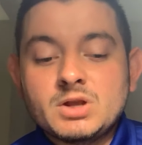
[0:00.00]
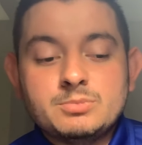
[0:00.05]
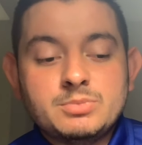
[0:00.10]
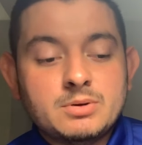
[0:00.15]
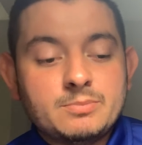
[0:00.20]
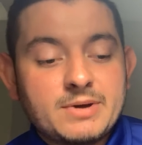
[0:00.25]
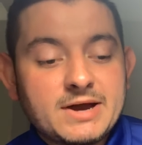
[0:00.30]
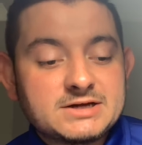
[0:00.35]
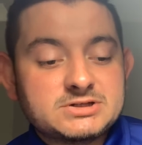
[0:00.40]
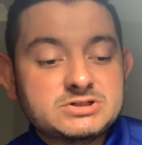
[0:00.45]

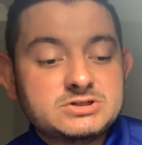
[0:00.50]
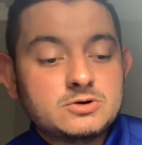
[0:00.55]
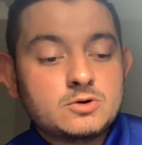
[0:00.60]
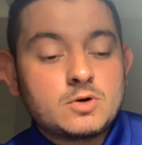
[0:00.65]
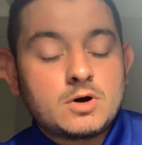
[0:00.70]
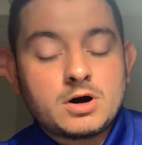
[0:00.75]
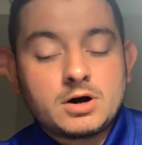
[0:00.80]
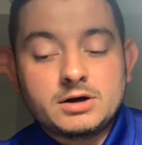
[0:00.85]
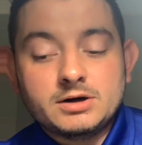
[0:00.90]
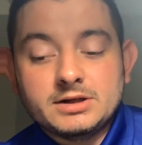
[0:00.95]
But back to
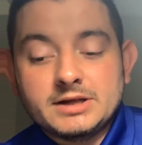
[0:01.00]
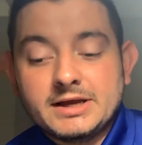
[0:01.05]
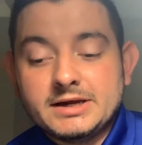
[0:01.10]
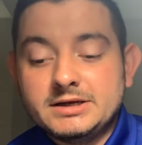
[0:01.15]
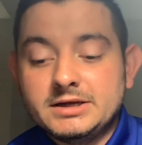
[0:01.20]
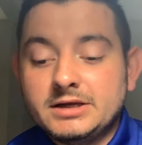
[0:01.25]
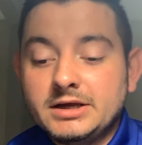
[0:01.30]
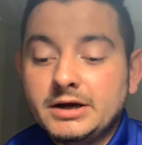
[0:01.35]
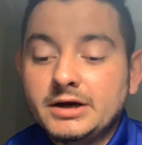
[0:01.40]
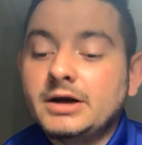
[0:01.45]
our
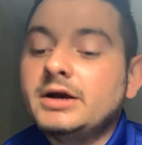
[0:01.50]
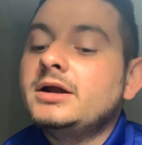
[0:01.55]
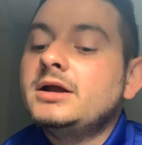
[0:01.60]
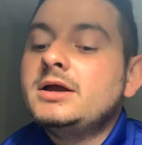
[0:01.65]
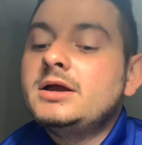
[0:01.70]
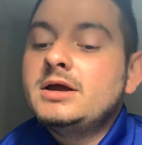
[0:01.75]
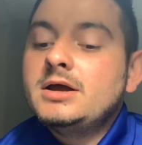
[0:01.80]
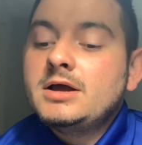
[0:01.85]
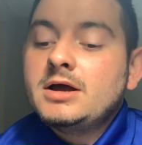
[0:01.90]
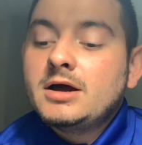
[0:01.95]
landing gear.
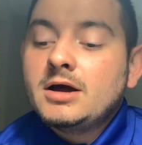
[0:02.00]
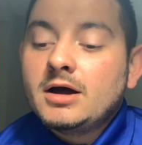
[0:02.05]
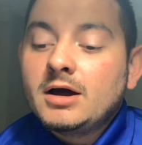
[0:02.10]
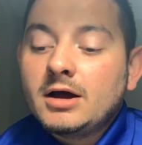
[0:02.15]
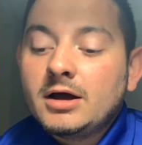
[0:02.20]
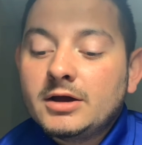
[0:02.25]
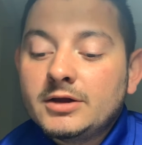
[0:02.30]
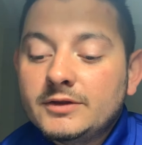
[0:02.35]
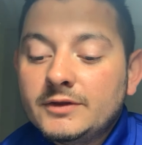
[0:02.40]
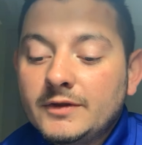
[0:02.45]

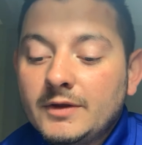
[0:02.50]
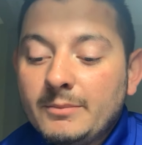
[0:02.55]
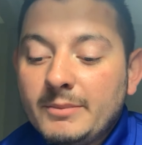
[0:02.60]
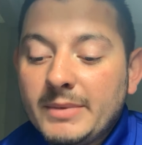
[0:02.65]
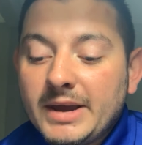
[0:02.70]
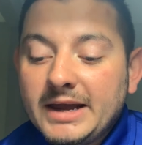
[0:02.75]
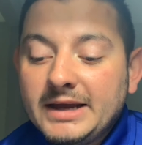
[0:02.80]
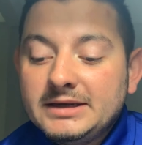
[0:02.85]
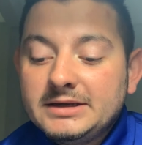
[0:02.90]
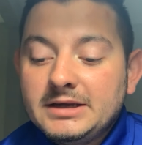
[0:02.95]
The
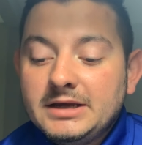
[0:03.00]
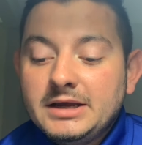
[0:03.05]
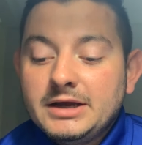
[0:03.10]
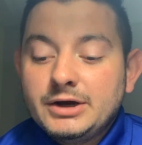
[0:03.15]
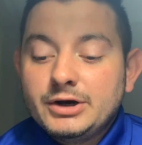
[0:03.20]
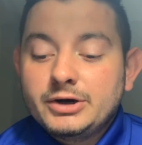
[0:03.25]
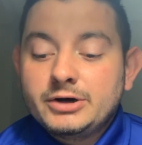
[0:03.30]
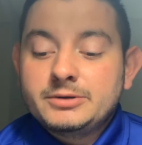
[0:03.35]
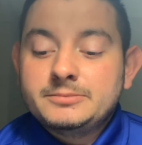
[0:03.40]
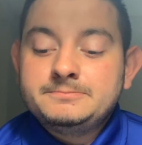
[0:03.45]
main
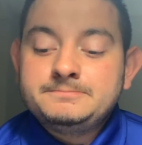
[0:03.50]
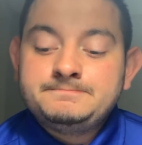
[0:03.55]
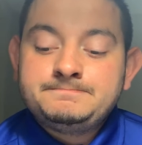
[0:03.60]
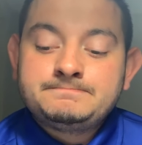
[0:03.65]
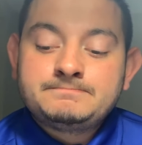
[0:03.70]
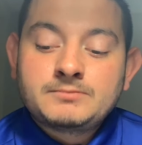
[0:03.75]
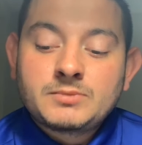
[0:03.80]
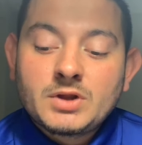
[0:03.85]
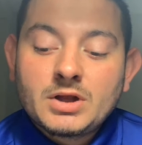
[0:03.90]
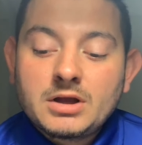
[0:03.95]
gear
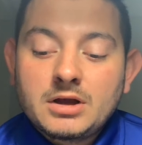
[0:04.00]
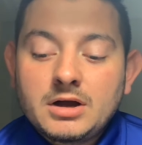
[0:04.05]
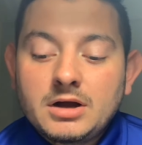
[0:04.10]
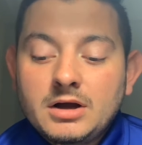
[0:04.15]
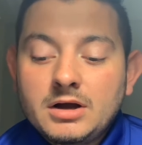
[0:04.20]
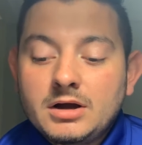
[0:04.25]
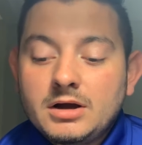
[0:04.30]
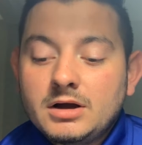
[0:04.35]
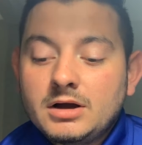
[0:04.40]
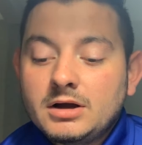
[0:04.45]

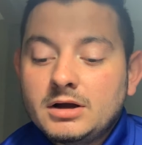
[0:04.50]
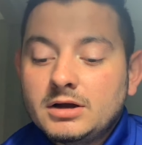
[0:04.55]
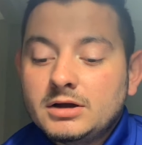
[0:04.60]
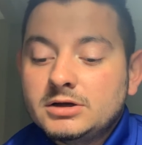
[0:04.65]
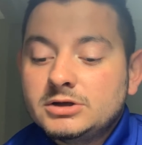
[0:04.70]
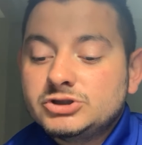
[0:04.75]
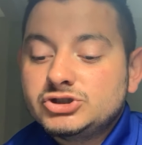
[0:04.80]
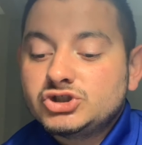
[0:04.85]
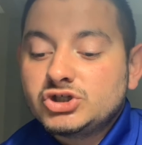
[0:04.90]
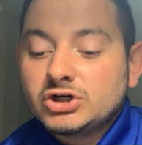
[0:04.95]

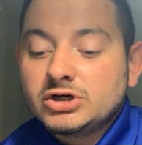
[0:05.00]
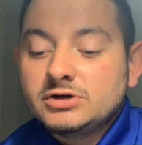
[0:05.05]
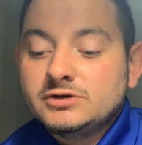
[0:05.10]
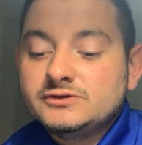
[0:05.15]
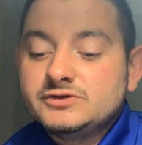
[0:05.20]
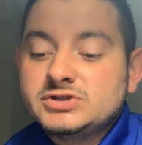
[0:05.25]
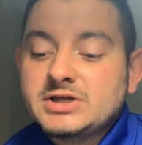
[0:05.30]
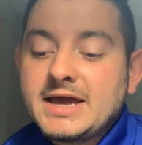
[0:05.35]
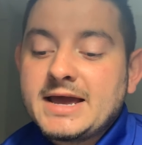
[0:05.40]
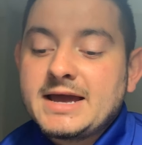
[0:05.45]

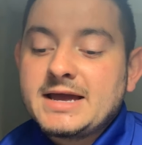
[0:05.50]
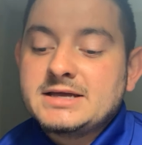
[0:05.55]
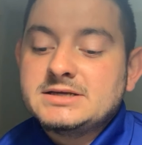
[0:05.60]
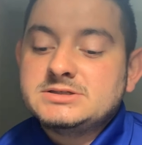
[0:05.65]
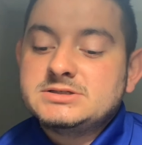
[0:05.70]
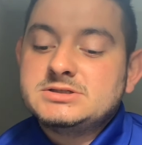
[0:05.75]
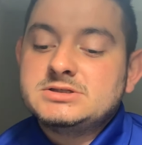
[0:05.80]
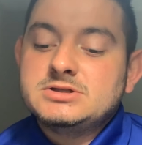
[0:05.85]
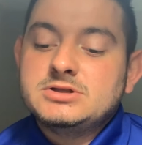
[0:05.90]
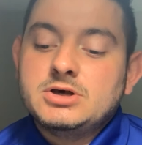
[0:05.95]
serves as
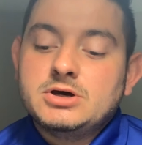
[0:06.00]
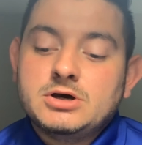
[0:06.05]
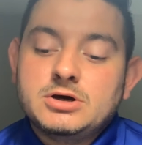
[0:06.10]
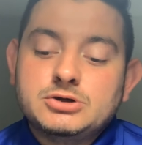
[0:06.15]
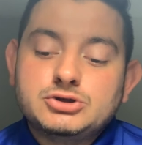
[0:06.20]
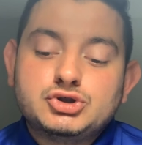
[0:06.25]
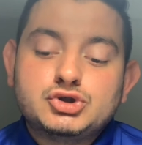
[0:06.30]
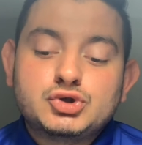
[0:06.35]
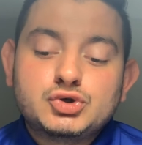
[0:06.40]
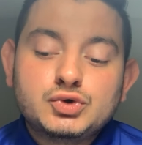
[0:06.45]
the
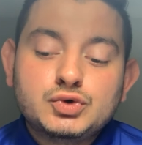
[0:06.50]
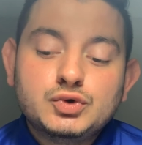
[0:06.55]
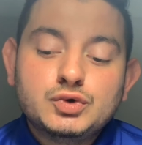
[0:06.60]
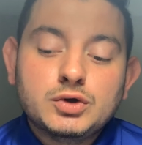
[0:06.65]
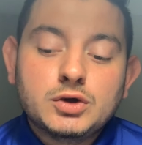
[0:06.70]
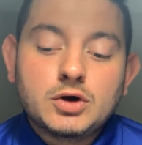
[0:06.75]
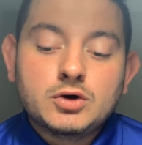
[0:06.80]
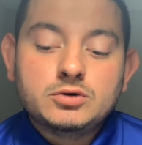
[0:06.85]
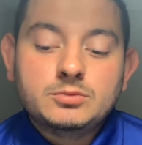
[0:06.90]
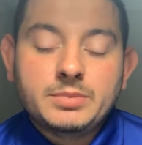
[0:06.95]
true
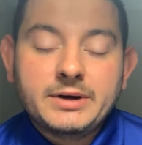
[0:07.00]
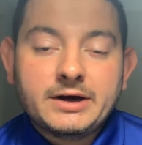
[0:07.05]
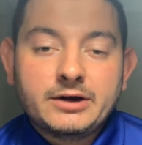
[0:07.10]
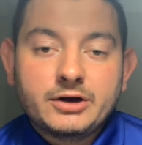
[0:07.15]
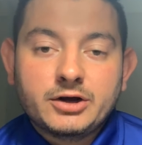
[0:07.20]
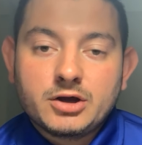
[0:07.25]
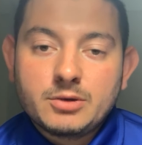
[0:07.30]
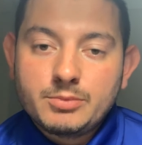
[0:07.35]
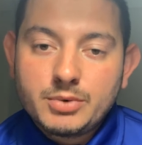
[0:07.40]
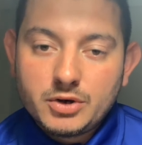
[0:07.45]
load bearing
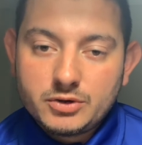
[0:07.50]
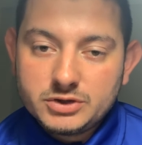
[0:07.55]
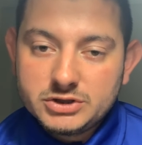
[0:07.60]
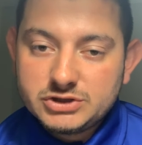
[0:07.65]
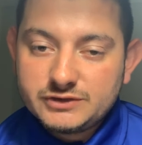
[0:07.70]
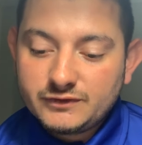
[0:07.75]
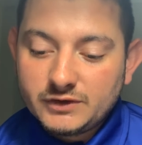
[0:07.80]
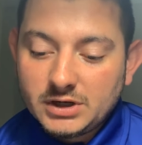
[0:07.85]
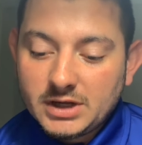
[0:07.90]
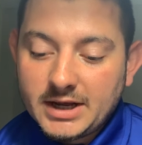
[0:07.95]
components
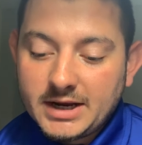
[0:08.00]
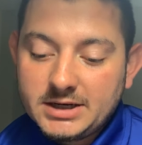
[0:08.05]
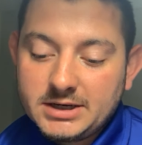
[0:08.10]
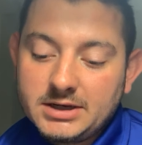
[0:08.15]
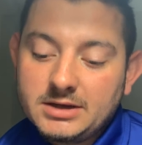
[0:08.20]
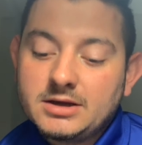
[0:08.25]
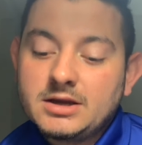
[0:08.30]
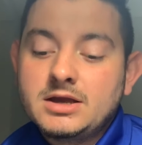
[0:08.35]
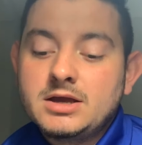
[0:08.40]
for landing.